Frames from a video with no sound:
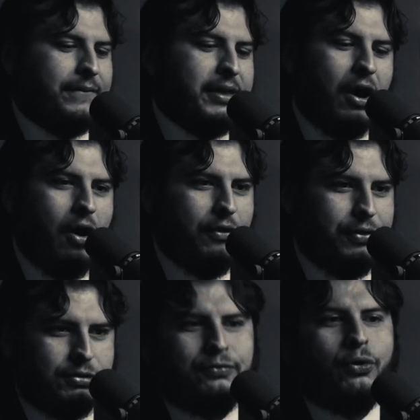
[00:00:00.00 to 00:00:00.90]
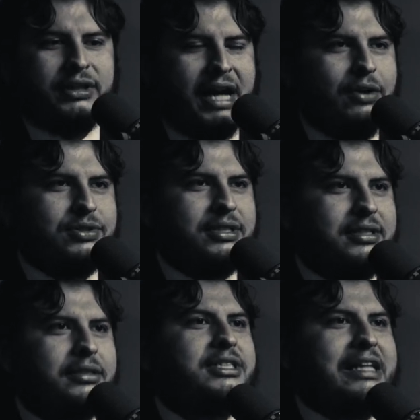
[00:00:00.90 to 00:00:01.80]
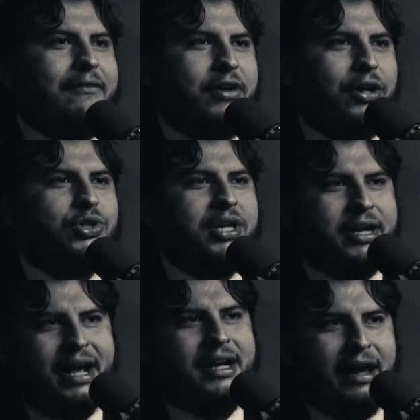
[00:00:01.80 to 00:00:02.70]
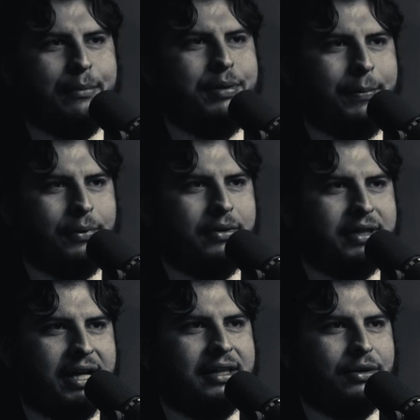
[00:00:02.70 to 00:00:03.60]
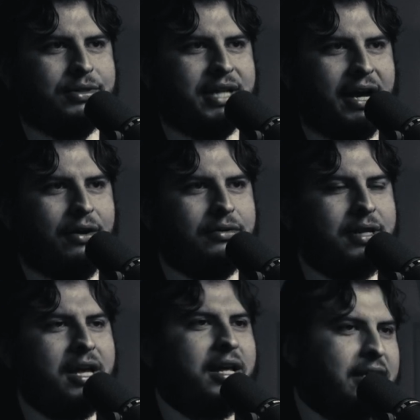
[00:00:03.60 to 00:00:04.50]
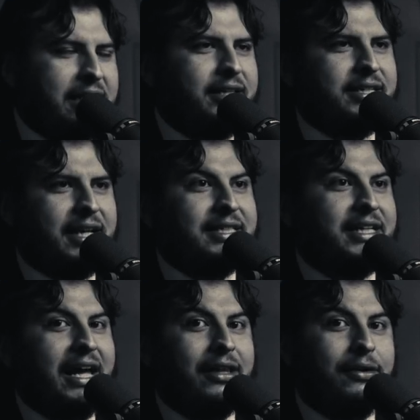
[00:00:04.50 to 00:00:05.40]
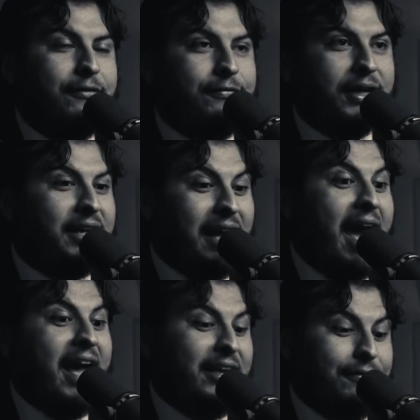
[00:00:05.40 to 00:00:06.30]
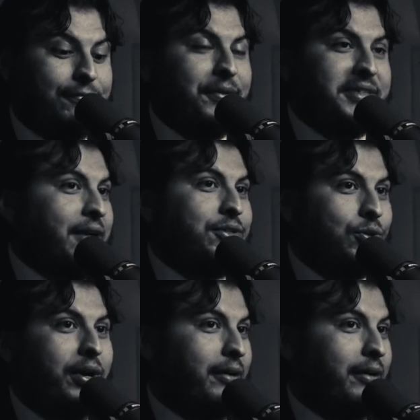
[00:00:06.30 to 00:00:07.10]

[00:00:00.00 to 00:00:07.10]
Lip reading: all those 4,799 people in that little town needed to get together and fucking hang him from the town square,